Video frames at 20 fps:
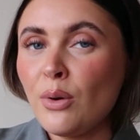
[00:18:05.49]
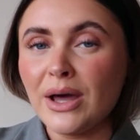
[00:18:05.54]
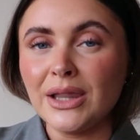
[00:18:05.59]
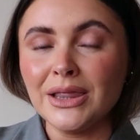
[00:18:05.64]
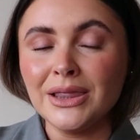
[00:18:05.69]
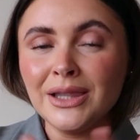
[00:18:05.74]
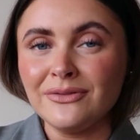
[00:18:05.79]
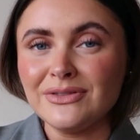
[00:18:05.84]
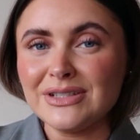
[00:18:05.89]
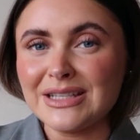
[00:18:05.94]

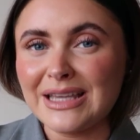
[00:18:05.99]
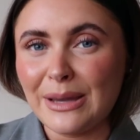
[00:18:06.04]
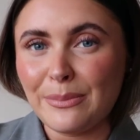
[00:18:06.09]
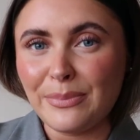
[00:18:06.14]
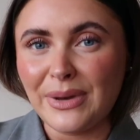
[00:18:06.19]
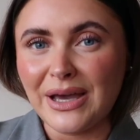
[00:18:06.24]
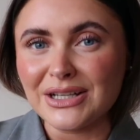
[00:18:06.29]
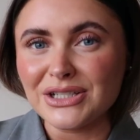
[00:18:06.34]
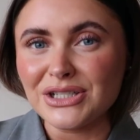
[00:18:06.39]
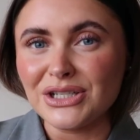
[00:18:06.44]
I'd love to get
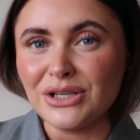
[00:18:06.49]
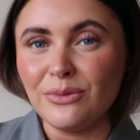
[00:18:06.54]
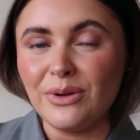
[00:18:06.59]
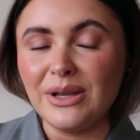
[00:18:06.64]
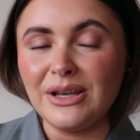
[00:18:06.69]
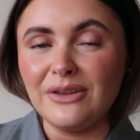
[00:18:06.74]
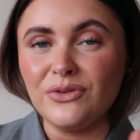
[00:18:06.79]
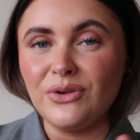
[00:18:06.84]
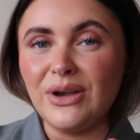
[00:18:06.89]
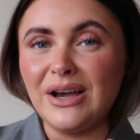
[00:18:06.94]
back to you,
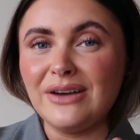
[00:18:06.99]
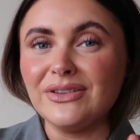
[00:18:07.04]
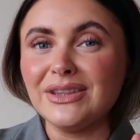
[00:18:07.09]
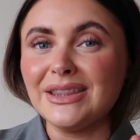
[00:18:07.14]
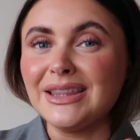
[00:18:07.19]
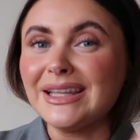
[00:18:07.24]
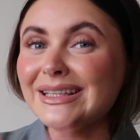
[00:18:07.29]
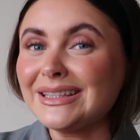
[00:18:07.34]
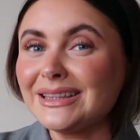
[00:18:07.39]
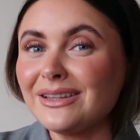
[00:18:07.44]
and if you
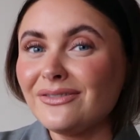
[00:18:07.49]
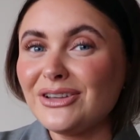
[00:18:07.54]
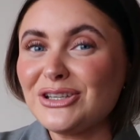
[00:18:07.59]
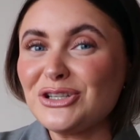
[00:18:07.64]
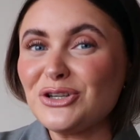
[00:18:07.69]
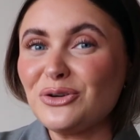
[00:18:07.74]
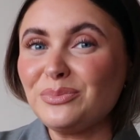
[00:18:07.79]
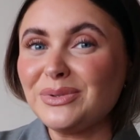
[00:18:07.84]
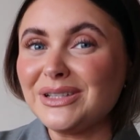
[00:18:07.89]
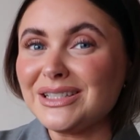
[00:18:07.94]
haven't liked the
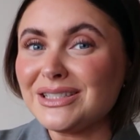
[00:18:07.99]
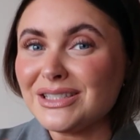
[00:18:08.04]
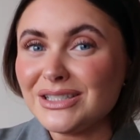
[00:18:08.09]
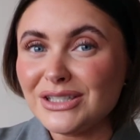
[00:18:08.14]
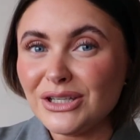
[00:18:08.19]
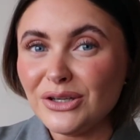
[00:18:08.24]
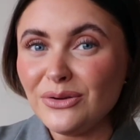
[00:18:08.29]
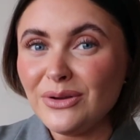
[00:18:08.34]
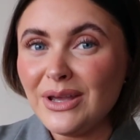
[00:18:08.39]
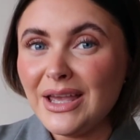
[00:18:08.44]
video, please
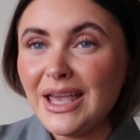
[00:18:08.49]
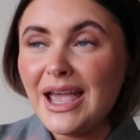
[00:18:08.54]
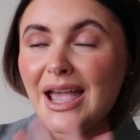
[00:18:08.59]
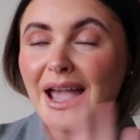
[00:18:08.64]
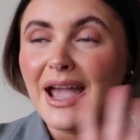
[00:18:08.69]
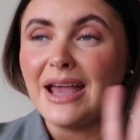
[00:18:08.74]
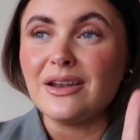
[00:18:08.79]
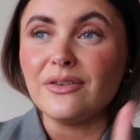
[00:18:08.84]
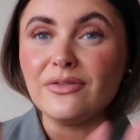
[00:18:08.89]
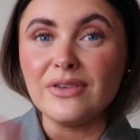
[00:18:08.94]
do,
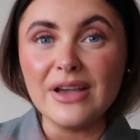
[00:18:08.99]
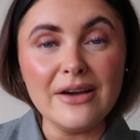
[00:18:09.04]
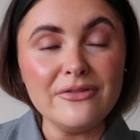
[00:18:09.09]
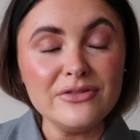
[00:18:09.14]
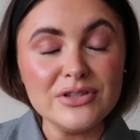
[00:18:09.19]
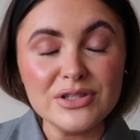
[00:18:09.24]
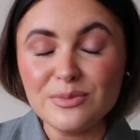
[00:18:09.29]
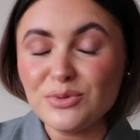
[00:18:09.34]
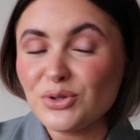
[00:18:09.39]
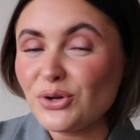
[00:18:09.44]
and if you
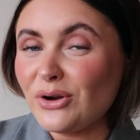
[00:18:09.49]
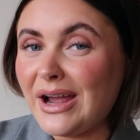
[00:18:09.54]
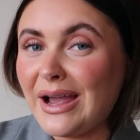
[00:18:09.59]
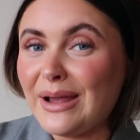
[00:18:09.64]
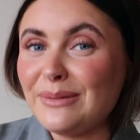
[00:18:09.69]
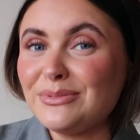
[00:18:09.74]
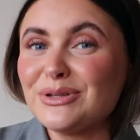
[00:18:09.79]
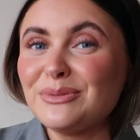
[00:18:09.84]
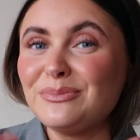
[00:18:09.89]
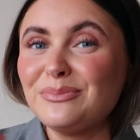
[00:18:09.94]
haven't
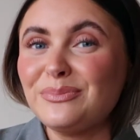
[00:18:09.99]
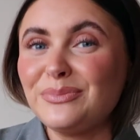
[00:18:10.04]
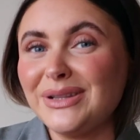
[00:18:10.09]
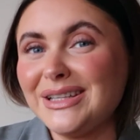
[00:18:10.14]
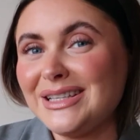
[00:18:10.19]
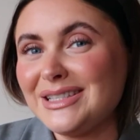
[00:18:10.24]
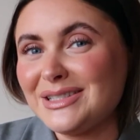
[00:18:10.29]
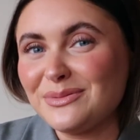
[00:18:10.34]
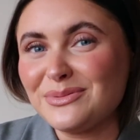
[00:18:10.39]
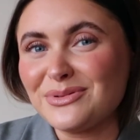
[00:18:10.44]
subscribed,
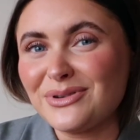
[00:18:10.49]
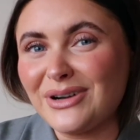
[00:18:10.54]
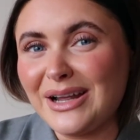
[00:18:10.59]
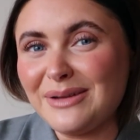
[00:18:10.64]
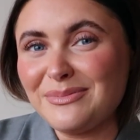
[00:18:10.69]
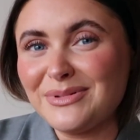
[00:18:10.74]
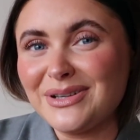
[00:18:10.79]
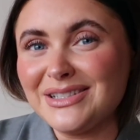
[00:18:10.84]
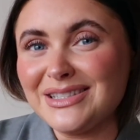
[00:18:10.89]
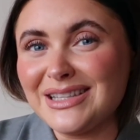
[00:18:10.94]
please
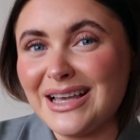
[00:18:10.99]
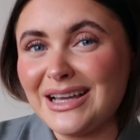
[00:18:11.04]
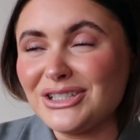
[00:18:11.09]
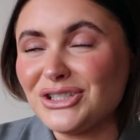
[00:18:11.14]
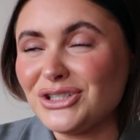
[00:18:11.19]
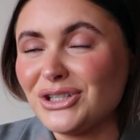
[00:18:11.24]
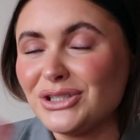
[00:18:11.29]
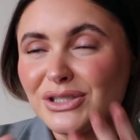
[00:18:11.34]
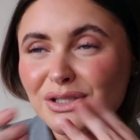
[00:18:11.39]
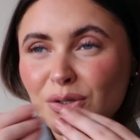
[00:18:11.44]
subscribe, because
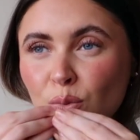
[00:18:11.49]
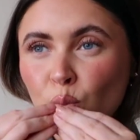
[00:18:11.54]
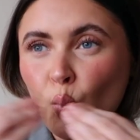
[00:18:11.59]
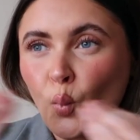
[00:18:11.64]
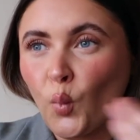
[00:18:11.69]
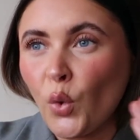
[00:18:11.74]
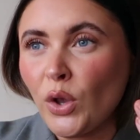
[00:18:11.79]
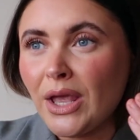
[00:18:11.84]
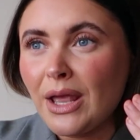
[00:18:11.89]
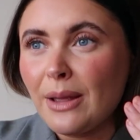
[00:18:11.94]
that just
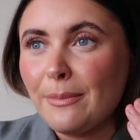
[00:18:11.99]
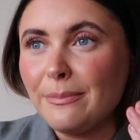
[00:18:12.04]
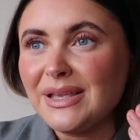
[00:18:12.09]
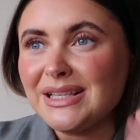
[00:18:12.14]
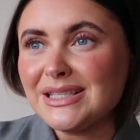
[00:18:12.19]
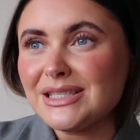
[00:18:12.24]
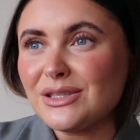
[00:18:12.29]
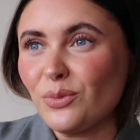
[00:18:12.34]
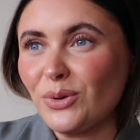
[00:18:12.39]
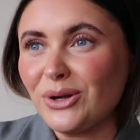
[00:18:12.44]

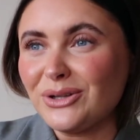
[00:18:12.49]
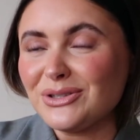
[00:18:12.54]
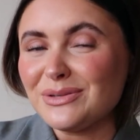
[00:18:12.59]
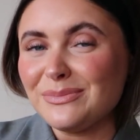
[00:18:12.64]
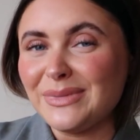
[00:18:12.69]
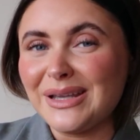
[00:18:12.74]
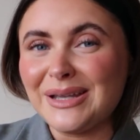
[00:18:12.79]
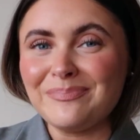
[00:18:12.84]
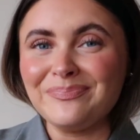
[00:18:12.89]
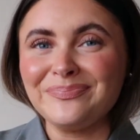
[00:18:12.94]
means the world
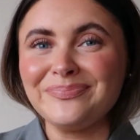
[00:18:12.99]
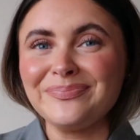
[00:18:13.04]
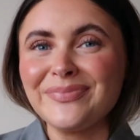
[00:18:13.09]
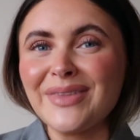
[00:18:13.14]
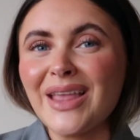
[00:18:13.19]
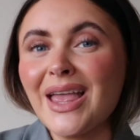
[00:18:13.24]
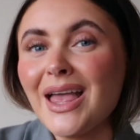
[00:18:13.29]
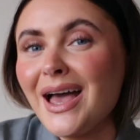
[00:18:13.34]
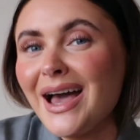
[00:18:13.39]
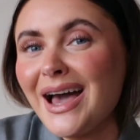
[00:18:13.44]
to me.
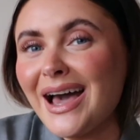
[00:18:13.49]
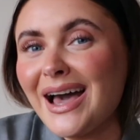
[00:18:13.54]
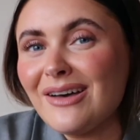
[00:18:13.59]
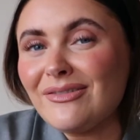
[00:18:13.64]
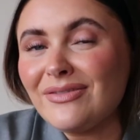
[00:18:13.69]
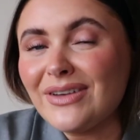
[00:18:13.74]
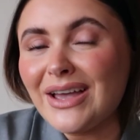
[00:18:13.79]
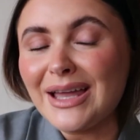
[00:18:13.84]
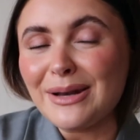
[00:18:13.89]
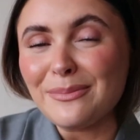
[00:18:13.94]

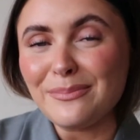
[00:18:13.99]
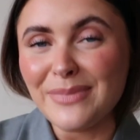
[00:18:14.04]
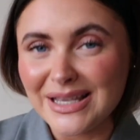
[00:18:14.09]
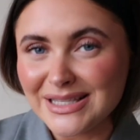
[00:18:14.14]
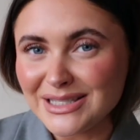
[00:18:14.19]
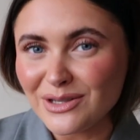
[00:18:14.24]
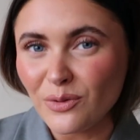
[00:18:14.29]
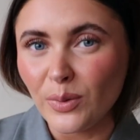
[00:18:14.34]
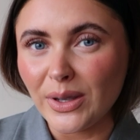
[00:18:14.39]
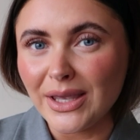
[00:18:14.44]
Have an
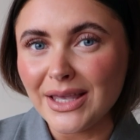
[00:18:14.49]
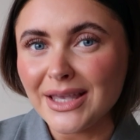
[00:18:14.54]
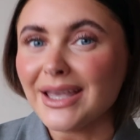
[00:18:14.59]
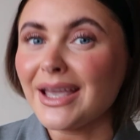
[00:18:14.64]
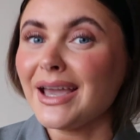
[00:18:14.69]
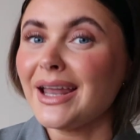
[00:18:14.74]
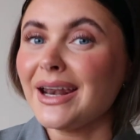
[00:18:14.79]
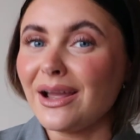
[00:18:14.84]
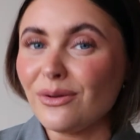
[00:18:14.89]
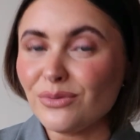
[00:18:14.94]
amazing week,
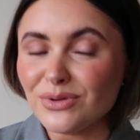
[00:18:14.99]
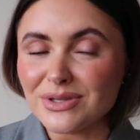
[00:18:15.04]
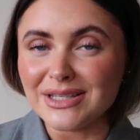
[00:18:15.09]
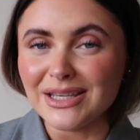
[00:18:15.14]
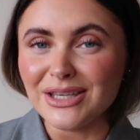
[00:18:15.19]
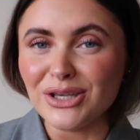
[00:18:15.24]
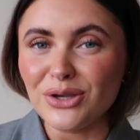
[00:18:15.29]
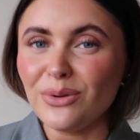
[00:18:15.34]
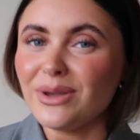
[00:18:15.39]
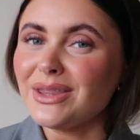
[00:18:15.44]
and I will
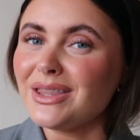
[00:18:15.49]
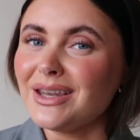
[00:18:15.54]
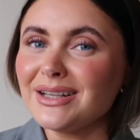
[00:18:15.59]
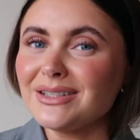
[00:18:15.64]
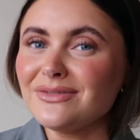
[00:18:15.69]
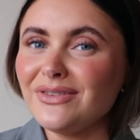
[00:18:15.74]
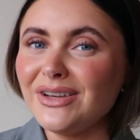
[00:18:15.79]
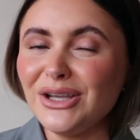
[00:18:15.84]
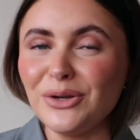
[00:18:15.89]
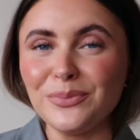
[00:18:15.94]
see you in the
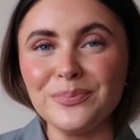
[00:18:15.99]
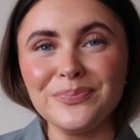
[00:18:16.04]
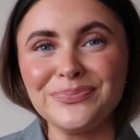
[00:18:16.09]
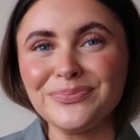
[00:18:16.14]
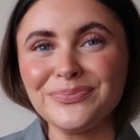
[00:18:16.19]
next video.